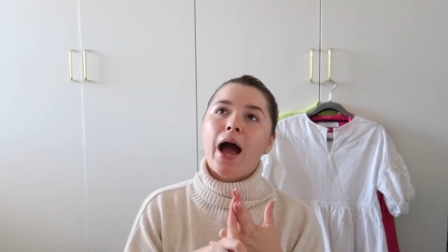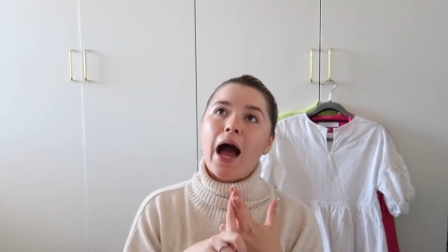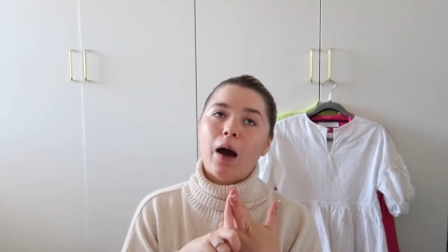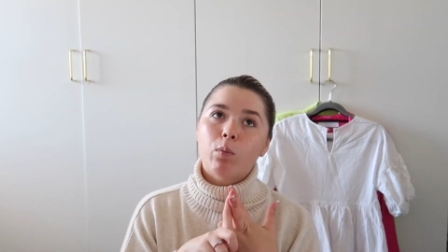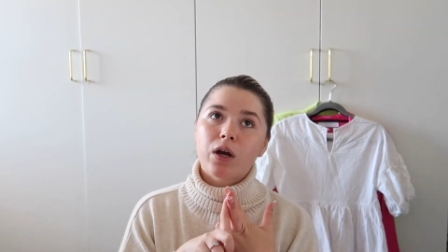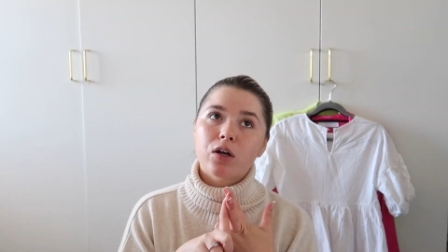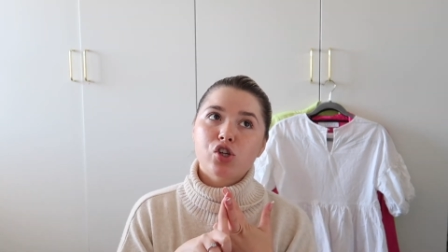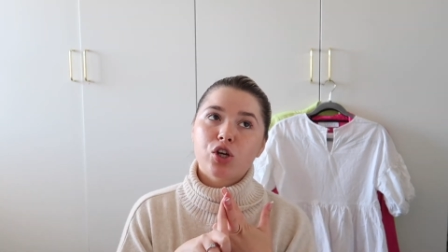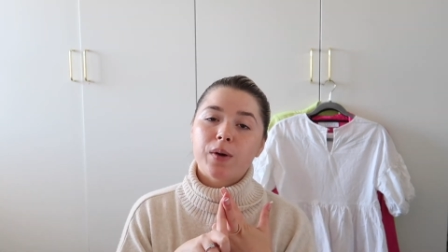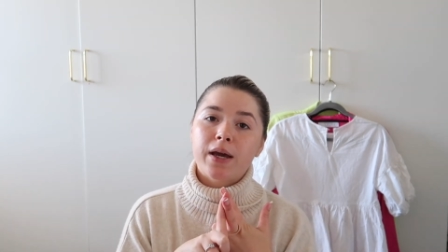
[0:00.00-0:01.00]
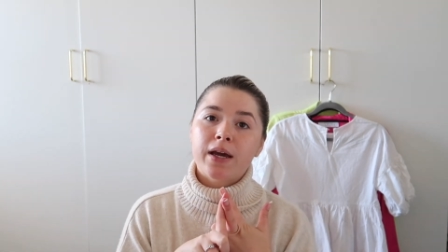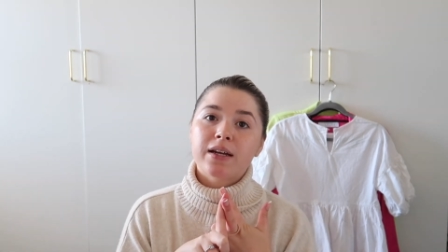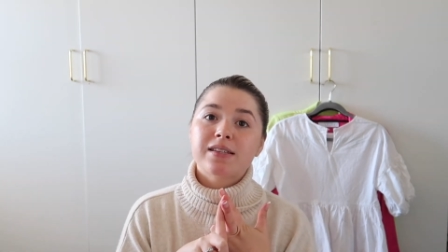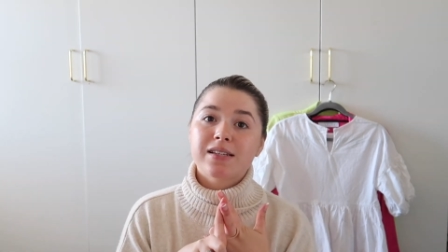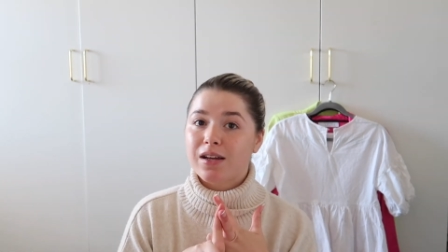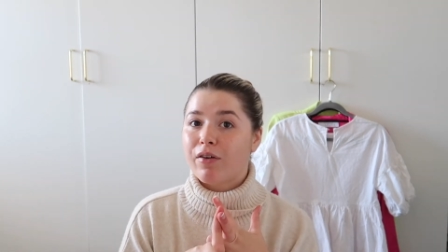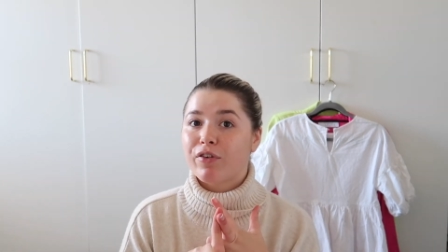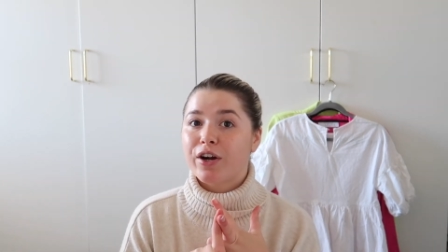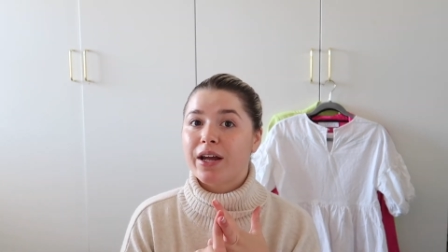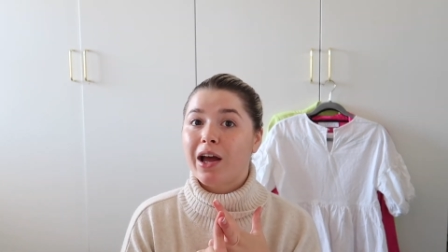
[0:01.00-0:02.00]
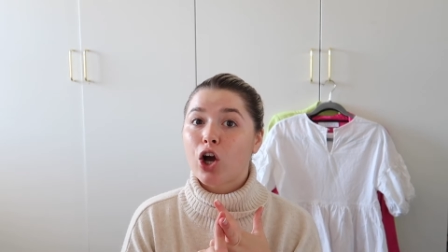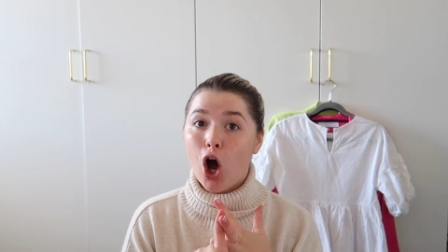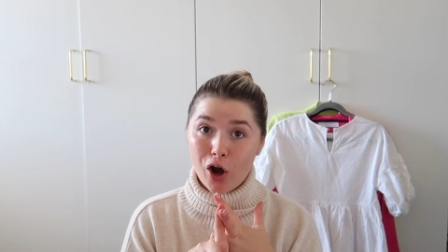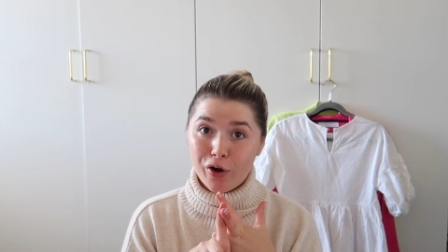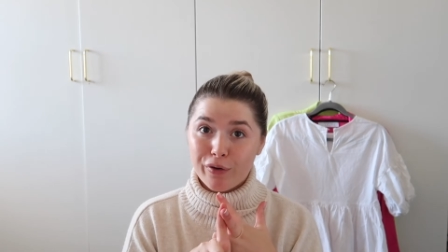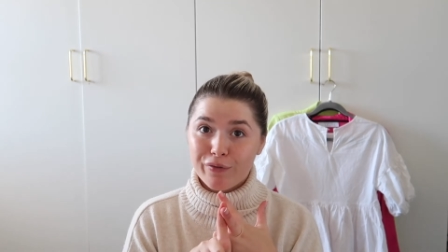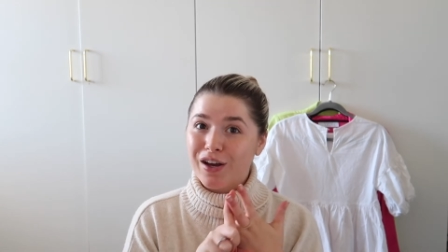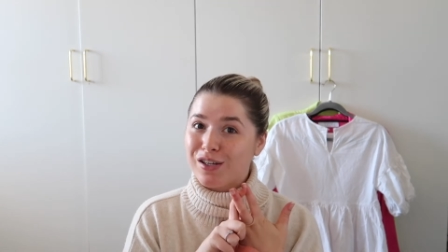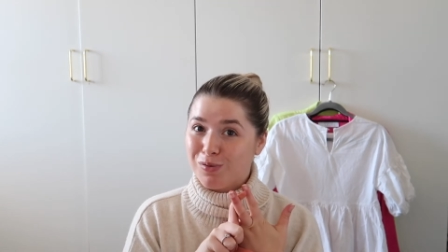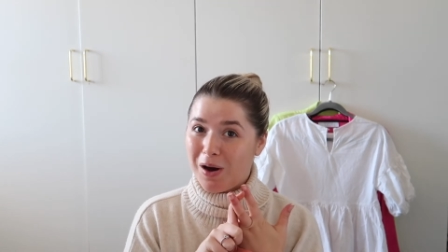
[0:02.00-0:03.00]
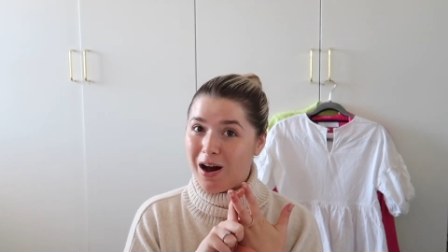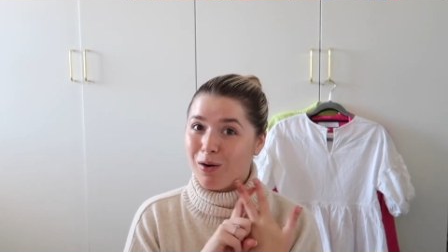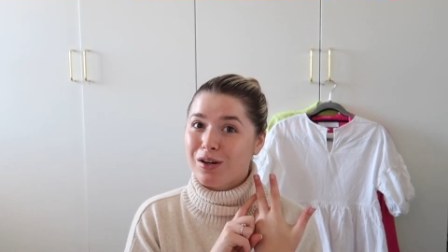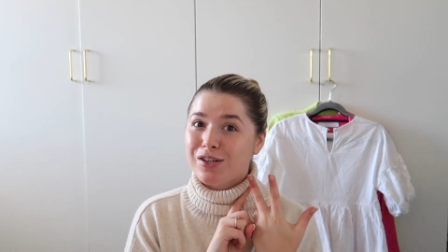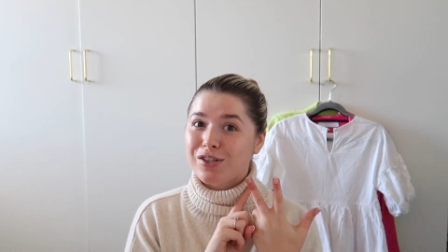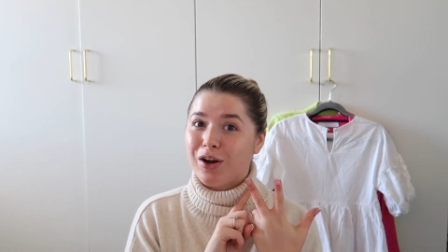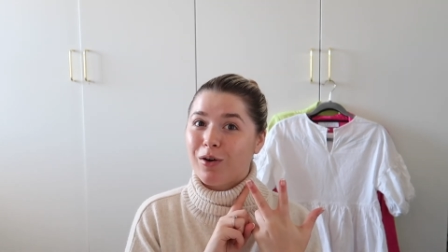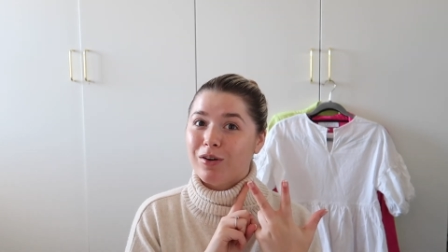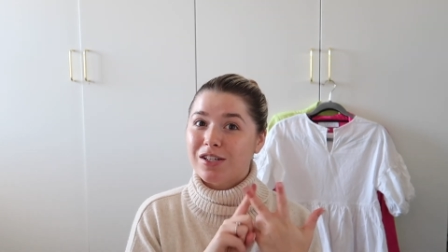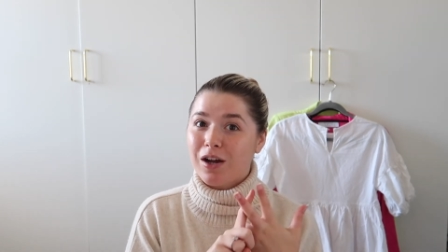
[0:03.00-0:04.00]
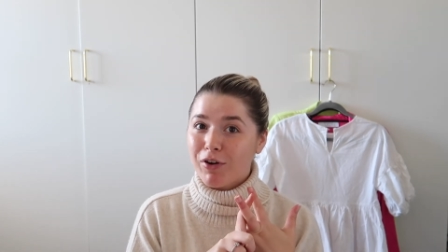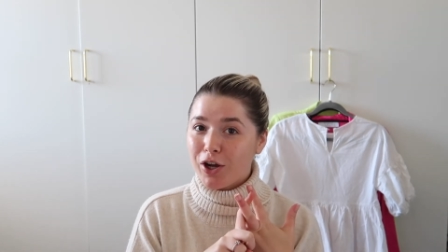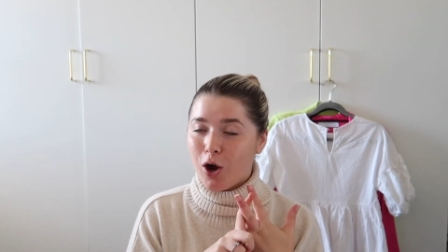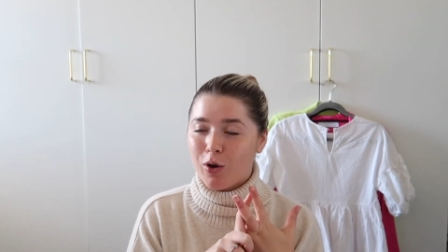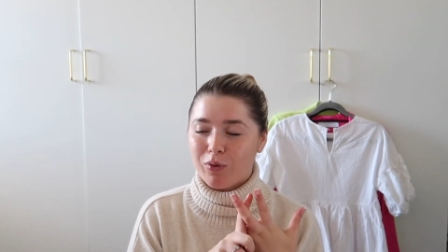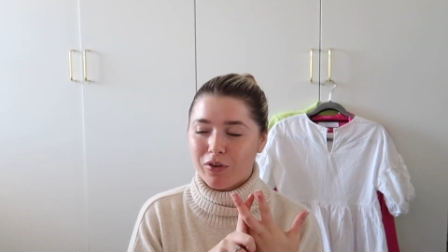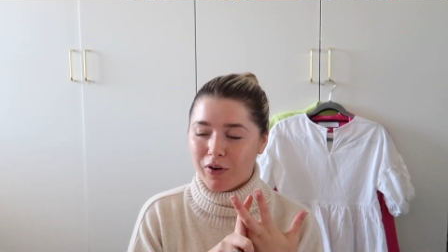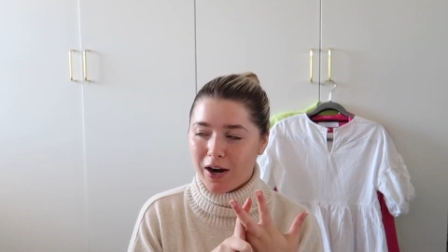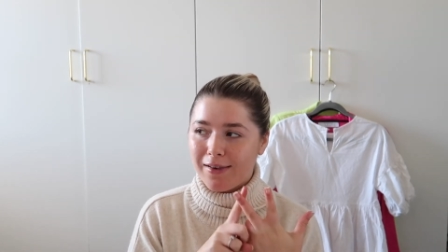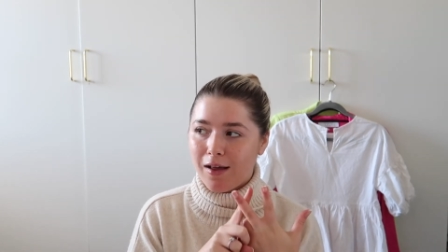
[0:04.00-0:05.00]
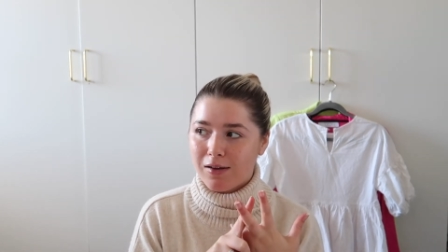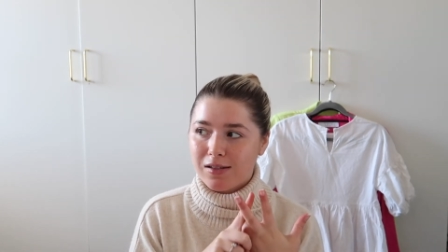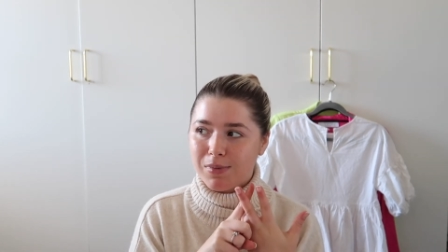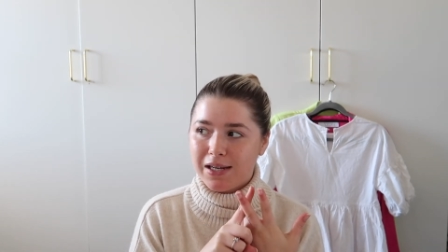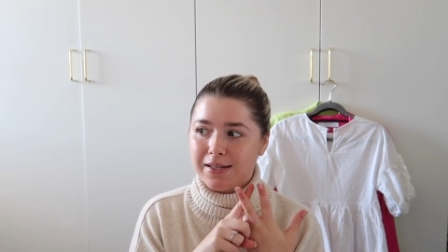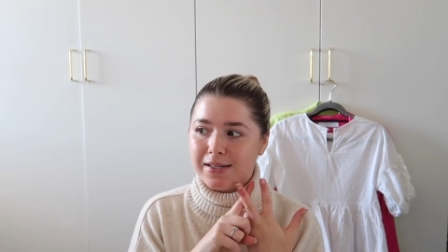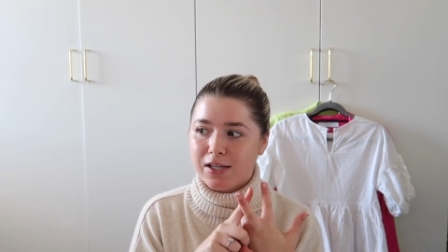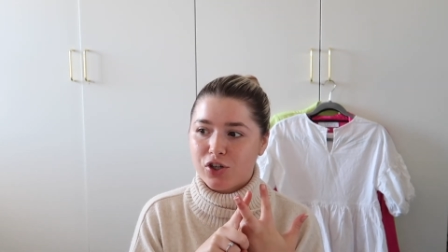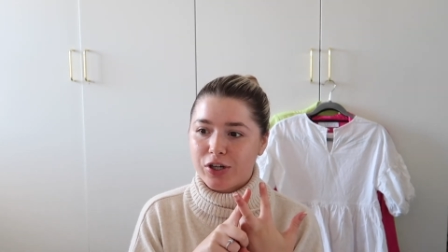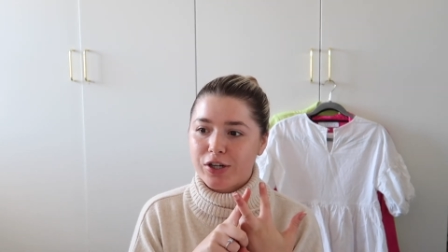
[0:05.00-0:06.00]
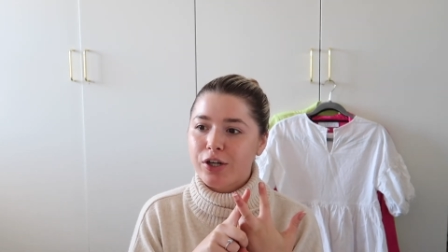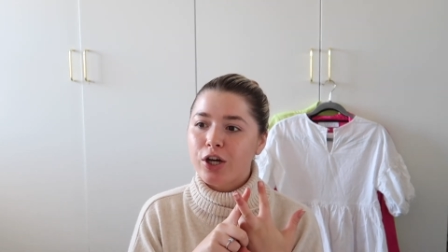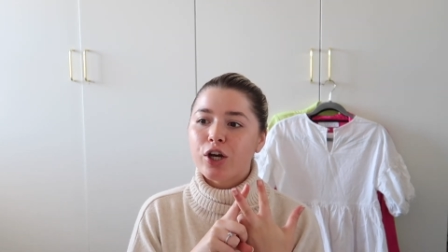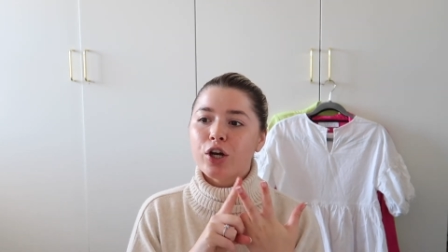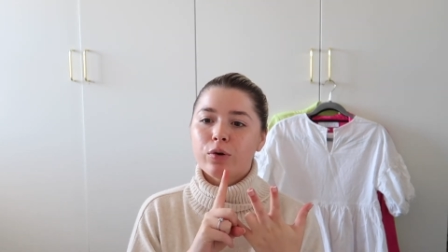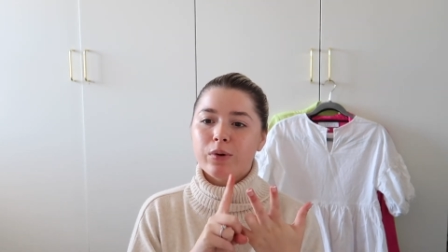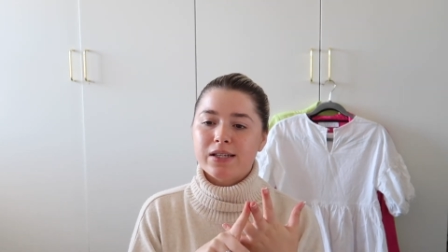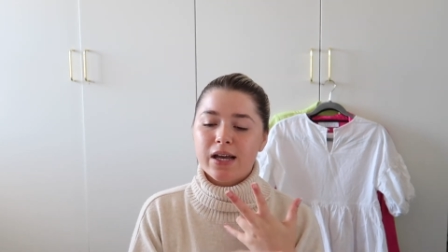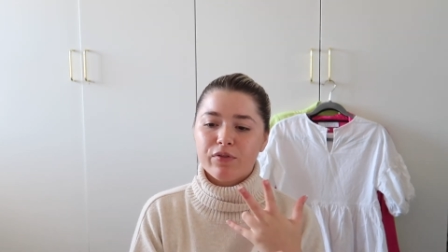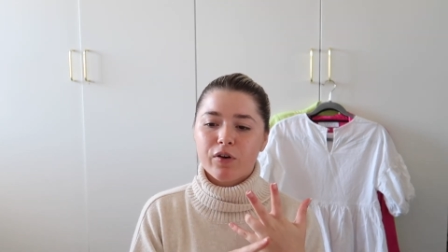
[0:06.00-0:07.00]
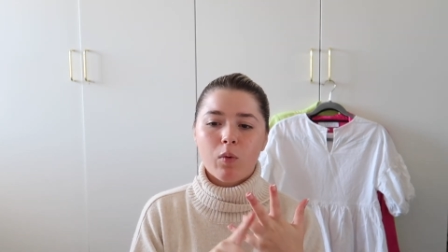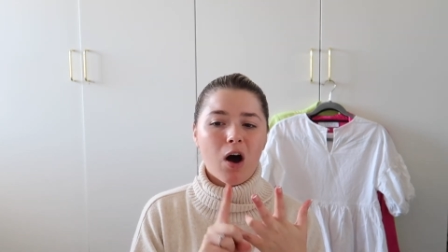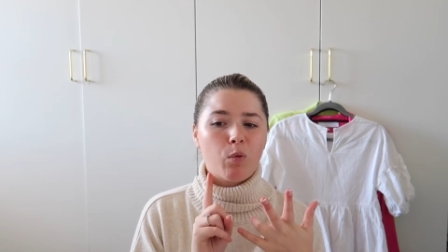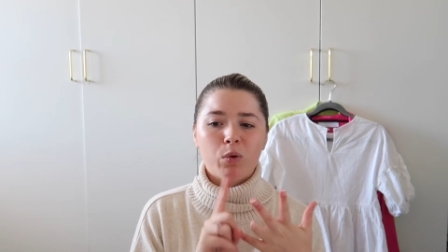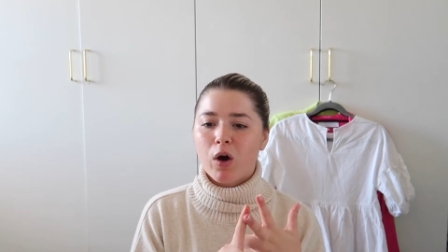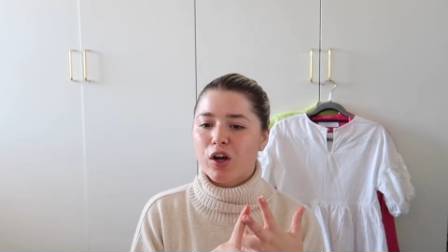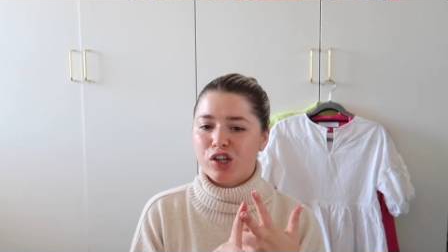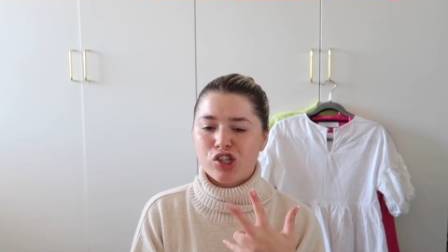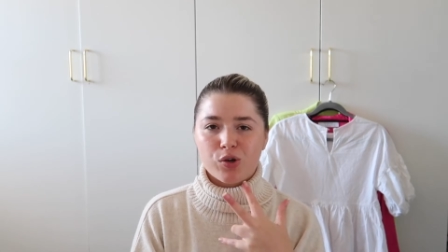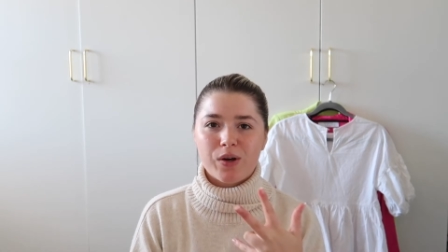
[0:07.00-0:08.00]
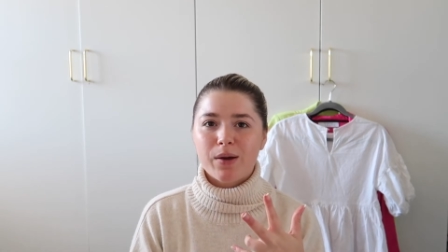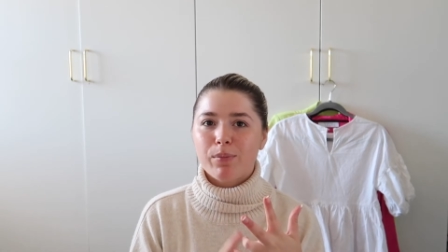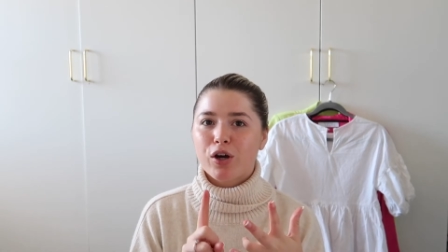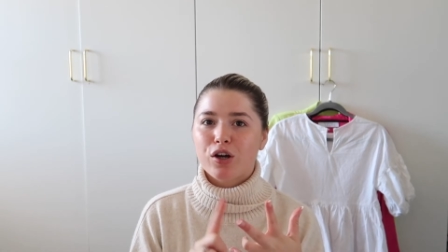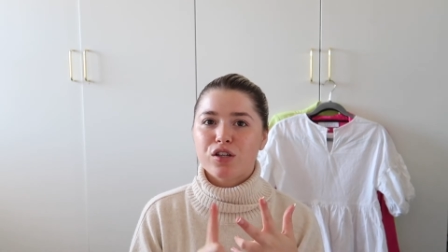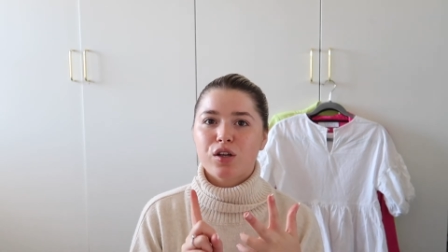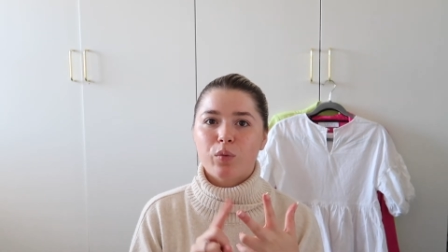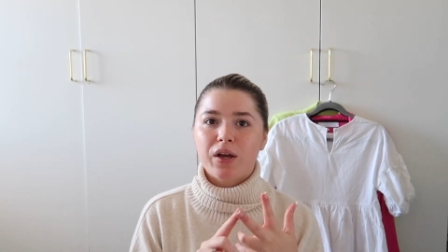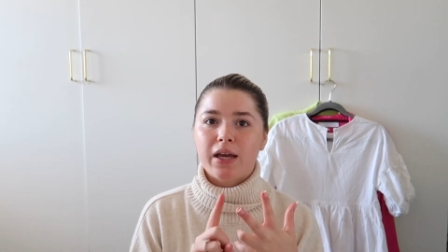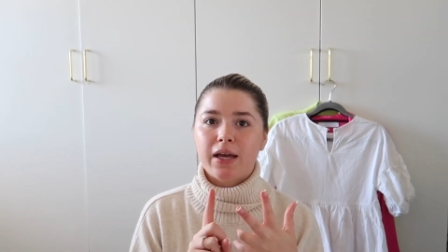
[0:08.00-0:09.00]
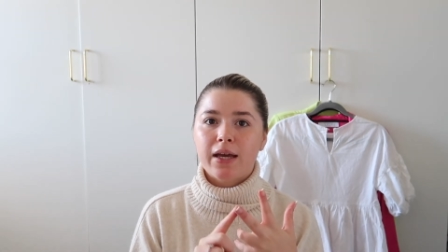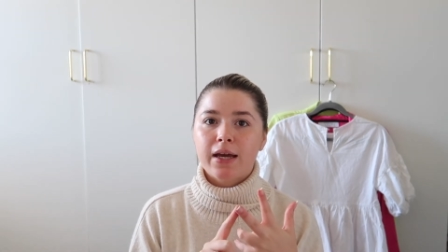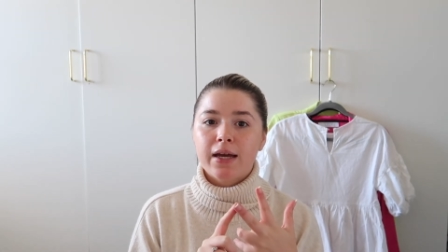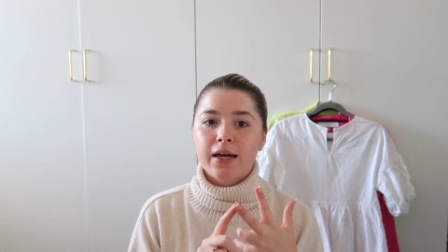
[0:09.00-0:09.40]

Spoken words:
And we are doing Discovery Cove as well. So Discovery Cove was a very last minute decision. We said for a while we weren't going to do it because we